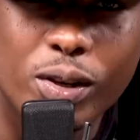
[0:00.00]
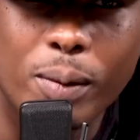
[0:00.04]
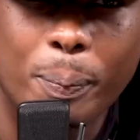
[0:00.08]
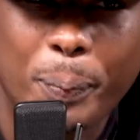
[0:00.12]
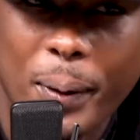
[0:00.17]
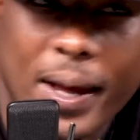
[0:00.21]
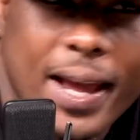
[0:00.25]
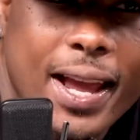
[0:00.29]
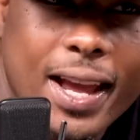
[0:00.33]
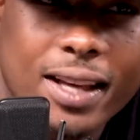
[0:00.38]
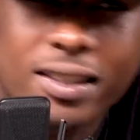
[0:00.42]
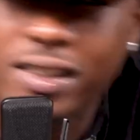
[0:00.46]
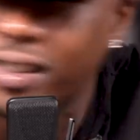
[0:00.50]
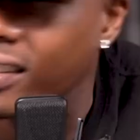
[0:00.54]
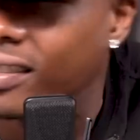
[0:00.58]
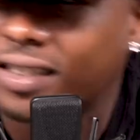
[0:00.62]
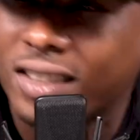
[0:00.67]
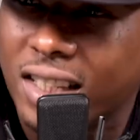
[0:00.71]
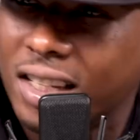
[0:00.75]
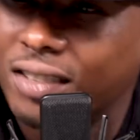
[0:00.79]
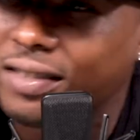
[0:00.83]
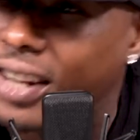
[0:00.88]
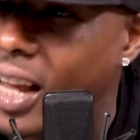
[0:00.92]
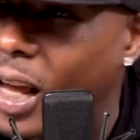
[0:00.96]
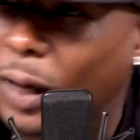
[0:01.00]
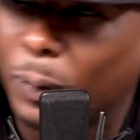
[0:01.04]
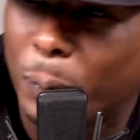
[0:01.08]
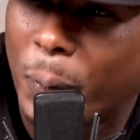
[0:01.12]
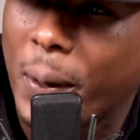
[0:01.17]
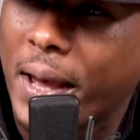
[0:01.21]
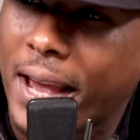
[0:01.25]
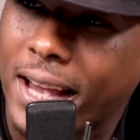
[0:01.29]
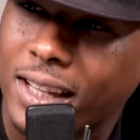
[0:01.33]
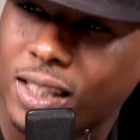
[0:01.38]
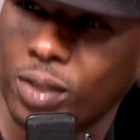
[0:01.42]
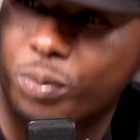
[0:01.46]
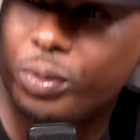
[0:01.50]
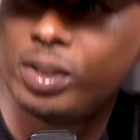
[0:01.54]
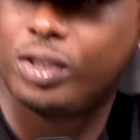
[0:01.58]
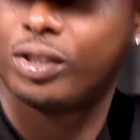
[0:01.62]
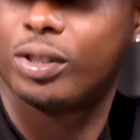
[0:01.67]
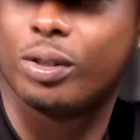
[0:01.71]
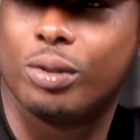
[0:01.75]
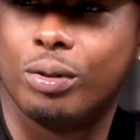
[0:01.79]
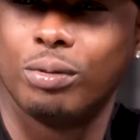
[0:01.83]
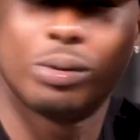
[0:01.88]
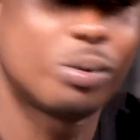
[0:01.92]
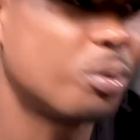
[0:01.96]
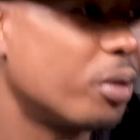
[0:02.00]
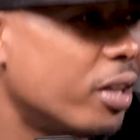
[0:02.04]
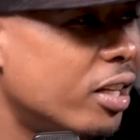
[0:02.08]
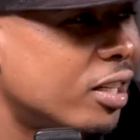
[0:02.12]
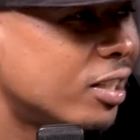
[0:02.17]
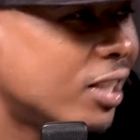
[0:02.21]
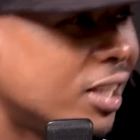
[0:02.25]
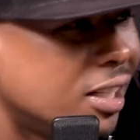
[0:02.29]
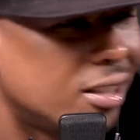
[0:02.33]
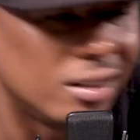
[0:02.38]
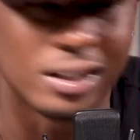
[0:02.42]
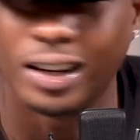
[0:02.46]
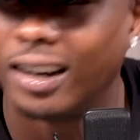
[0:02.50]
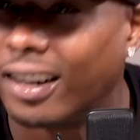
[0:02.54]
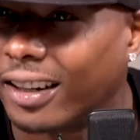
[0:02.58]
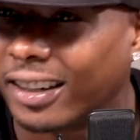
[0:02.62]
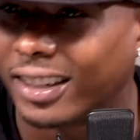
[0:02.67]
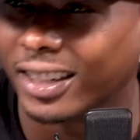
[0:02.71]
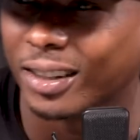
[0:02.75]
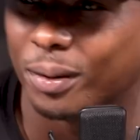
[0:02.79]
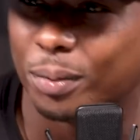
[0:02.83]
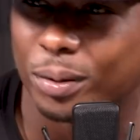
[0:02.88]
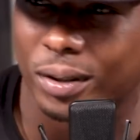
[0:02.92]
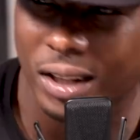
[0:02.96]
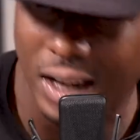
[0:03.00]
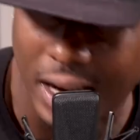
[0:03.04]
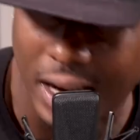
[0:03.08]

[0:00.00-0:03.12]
we passing, Steve Nash passing, we shooting threes, he dunking. It was